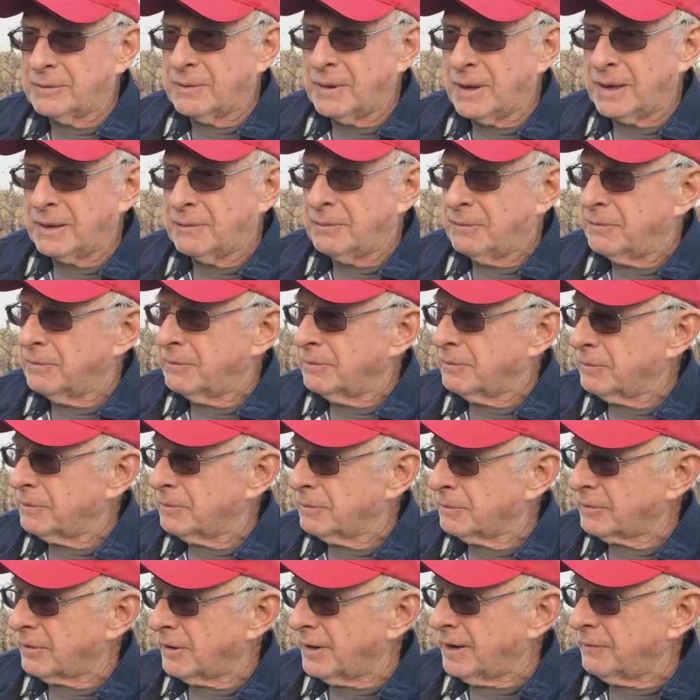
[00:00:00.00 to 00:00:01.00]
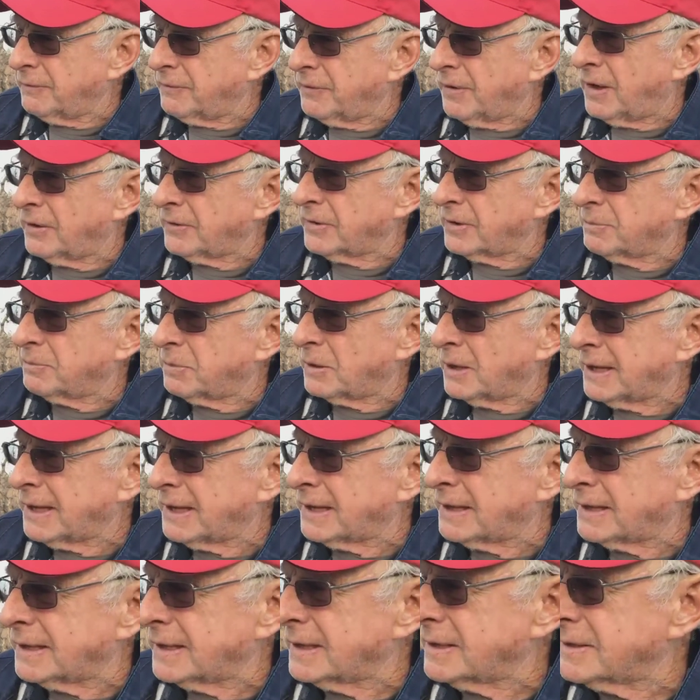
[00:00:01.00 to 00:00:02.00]
My grandfather
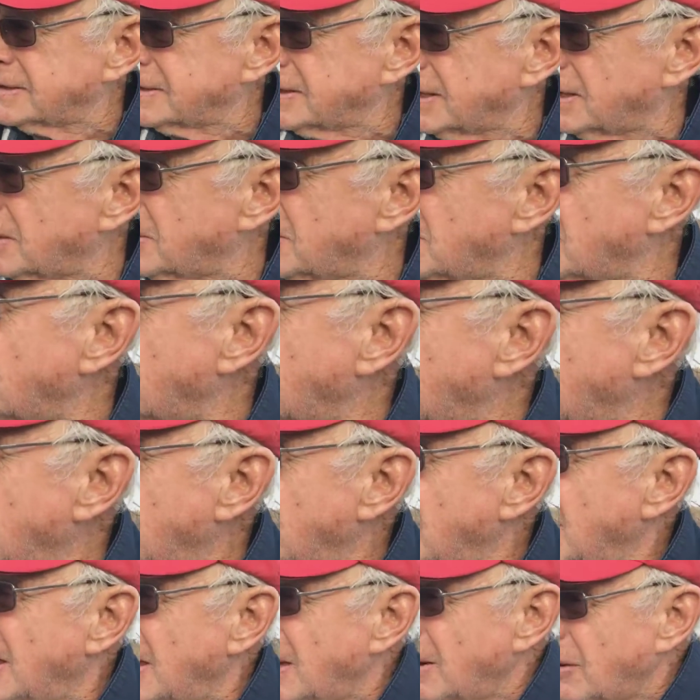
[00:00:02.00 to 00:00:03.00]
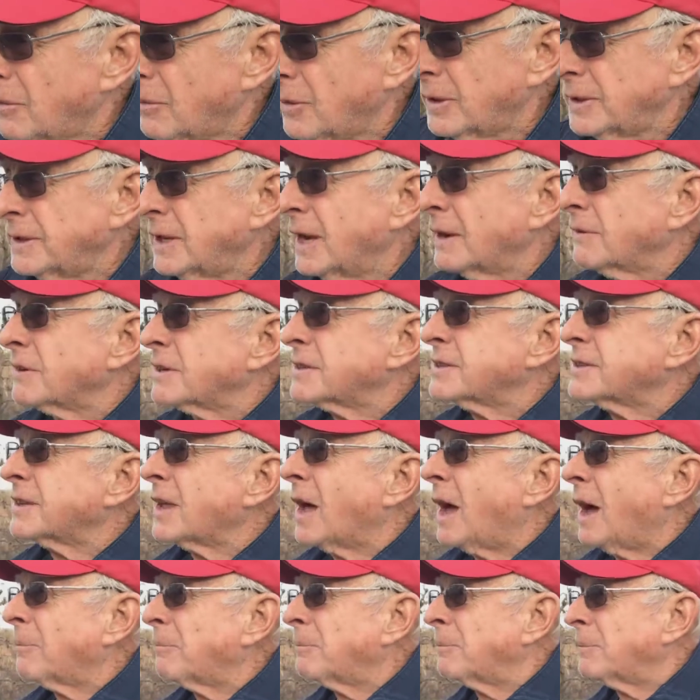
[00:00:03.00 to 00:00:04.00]
planted it, so we never
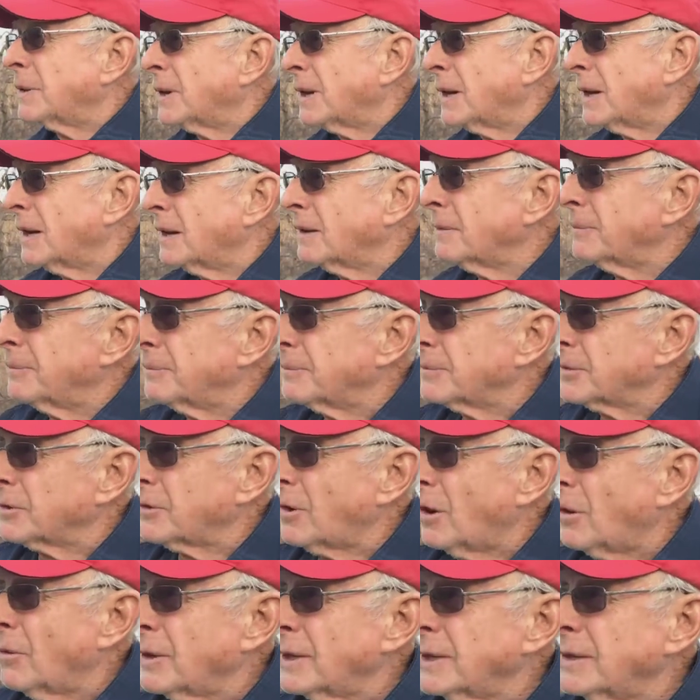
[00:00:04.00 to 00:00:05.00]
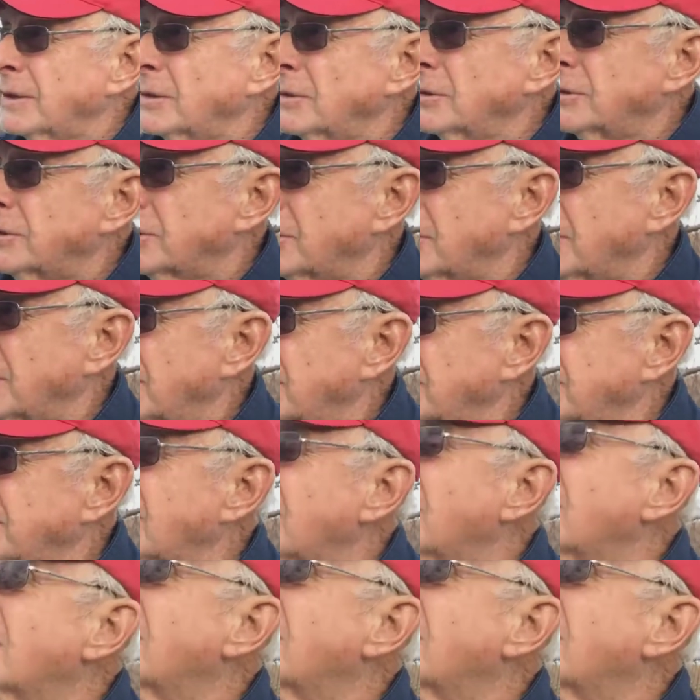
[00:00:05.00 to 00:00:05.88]
stopped growing new trees.